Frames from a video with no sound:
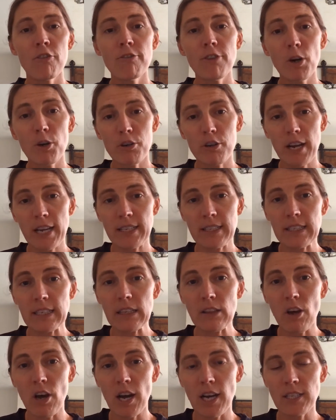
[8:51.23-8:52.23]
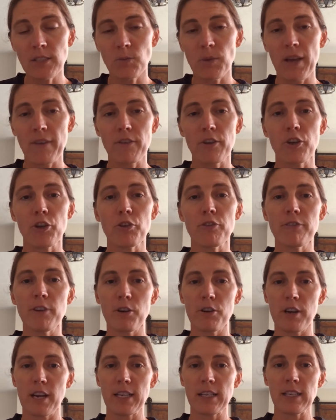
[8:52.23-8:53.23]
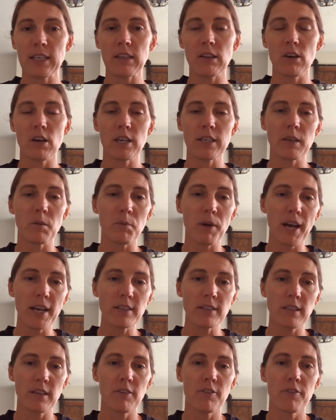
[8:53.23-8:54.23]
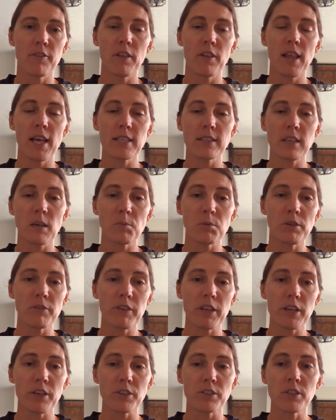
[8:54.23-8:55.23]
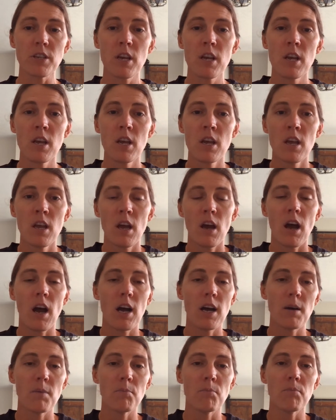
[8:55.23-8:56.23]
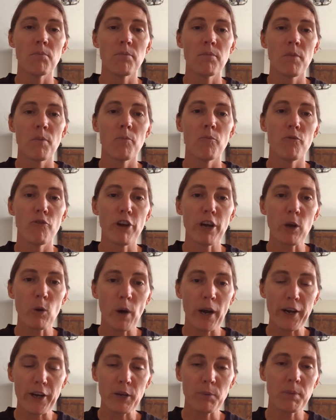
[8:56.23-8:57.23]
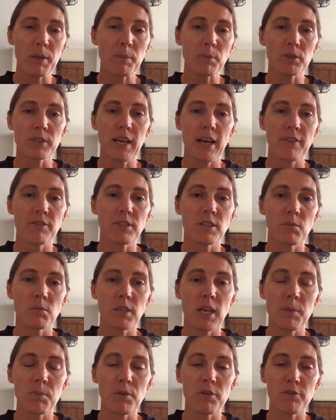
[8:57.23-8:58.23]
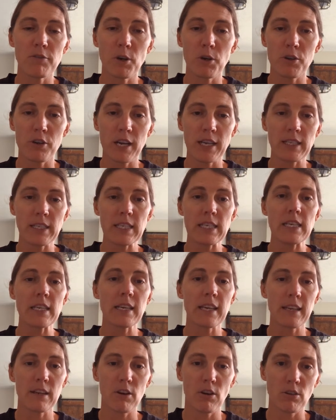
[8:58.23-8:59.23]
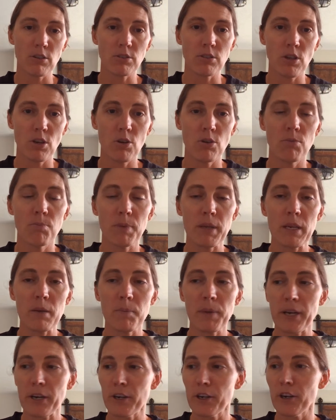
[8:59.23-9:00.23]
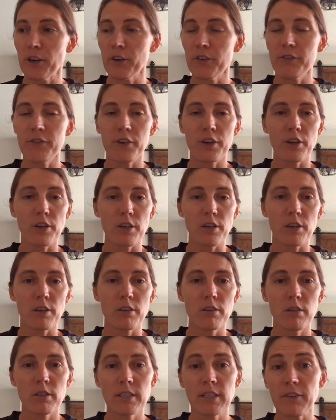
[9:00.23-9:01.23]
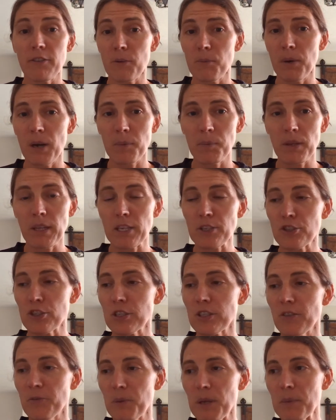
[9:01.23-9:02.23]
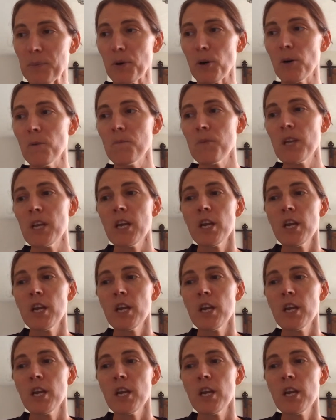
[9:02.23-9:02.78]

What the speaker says: Voter ID laws. We have a new voter ID law in Nebraska over the last couple of years. Um, Requiring people to have some type of voter ID can also be a barrier for different populations of people.